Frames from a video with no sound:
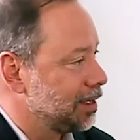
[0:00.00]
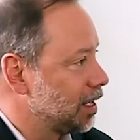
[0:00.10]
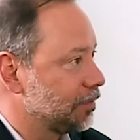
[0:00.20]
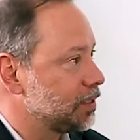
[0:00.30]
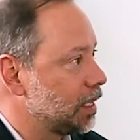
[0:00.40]
And
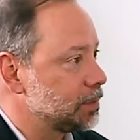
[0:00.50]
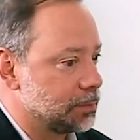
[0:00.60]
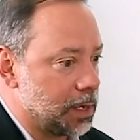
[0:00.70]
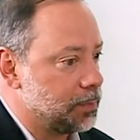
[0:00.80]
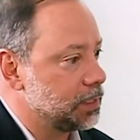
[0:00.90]
oftentimes it
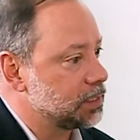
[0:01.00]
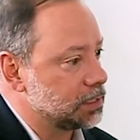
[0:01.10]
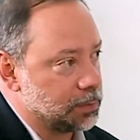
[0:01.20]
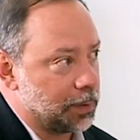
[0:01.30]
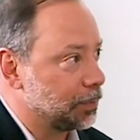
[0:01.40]
might be a
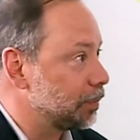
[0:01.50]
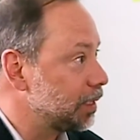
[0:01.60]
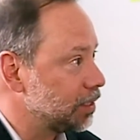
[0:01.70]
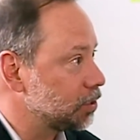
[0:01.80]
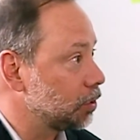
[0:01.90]
system
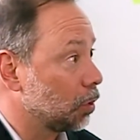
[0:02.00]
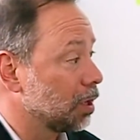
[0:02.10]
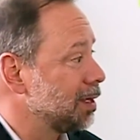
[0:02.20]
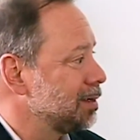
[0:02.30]
implementation or